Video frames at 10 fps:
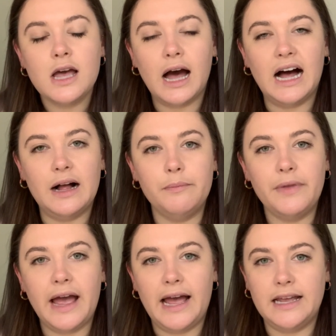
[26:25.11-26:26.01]
Um,
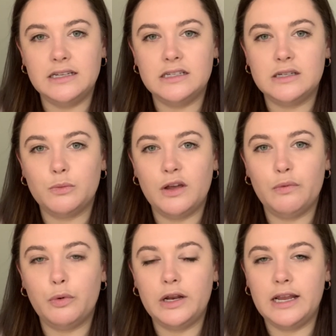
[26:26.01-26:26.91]
and
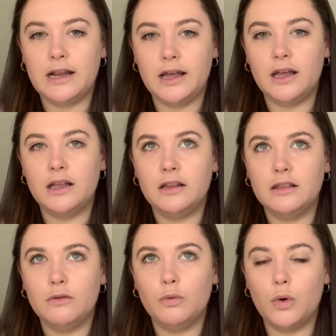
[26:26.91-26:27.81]
we've put in a
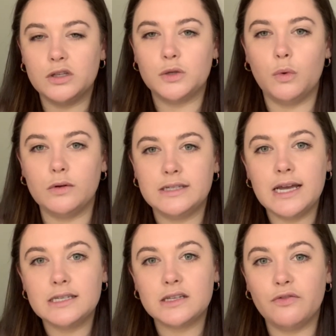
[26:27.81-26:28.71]
wall-to-wall -wall
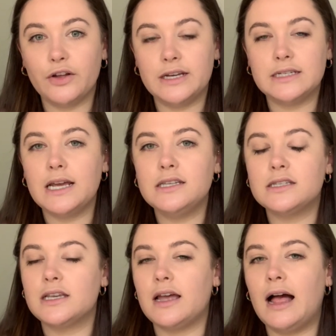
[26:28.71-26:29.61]
desk, floating
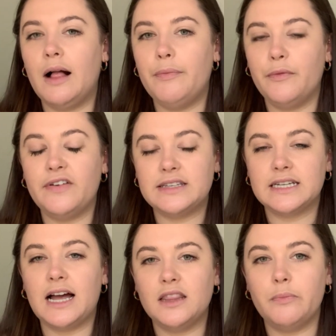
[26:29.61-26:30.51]
desk. Um, we've had to
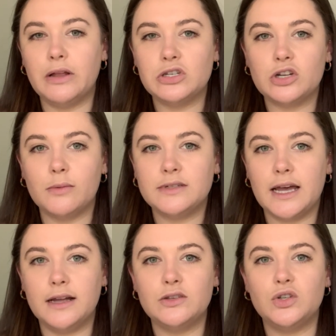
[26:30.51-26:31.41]
cut the bench top
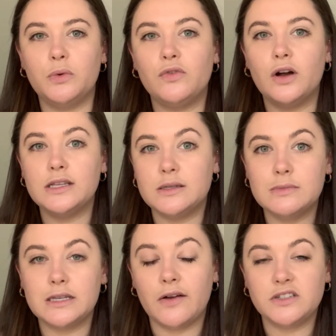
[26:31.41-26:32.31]
down. So we've got some
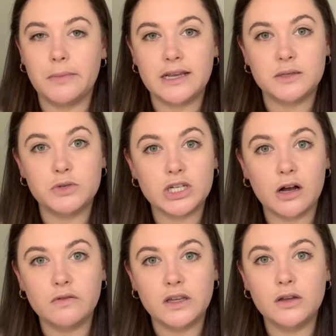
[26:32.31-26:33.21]
stuff to make some
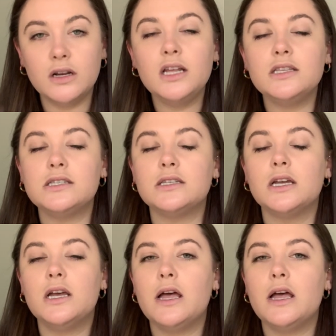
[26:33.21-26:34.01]
shelving units.